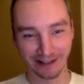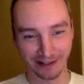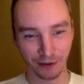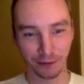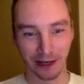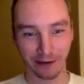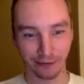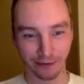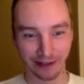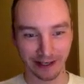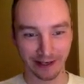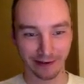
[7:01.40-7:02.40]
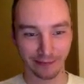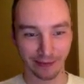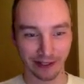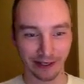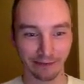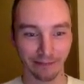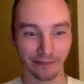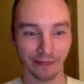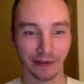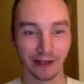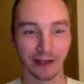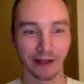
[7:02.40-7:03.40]
too powerful right now, but
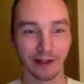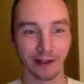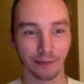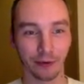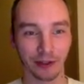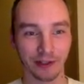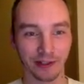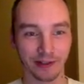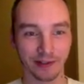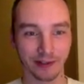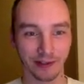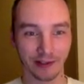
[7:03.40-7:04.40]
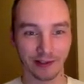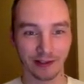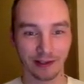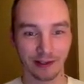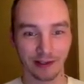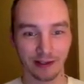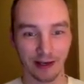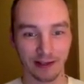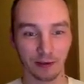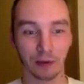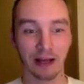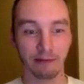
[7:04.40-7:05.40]
the point is that I think
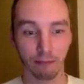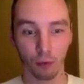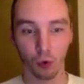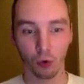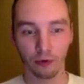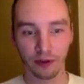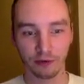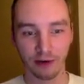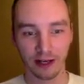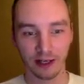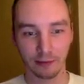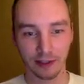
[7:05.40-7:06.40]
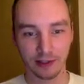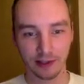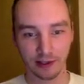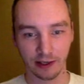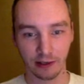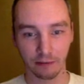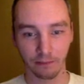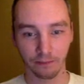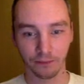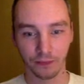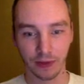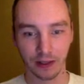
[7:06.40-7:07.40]
we'll have more of these red enemies,
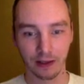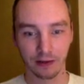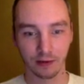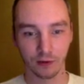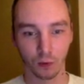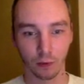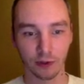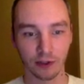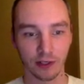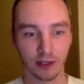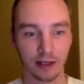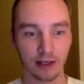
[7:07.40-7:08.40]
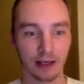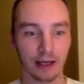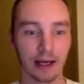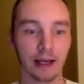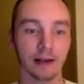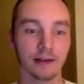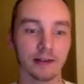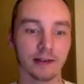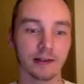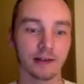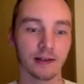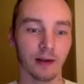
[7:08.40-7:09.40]
the swarmers, and
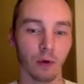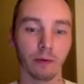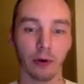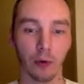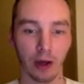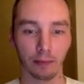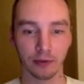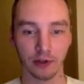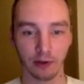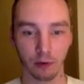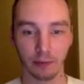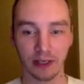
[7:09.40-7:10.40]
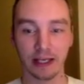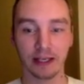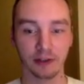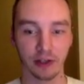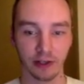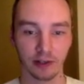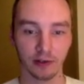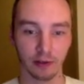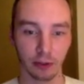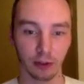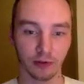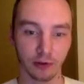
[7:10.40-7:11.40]
they won't blow up, so they won't be killing each other, so there'll be
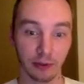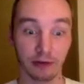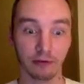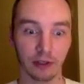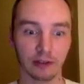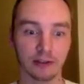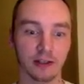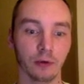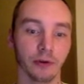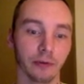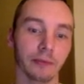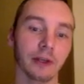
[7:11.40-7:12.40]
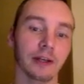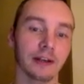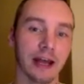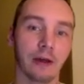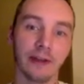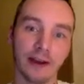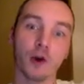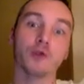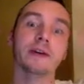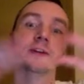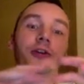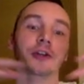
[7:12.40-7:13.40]
lots of them you have to deal with them. Now they home
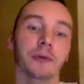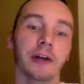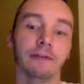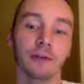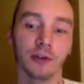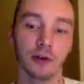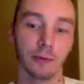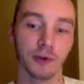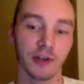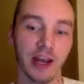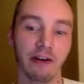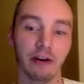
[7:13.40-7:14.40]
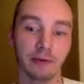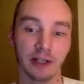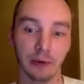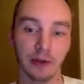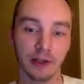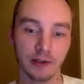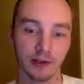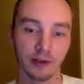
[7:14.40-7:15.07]
in on you, that feels a lot more scary, particularly when there's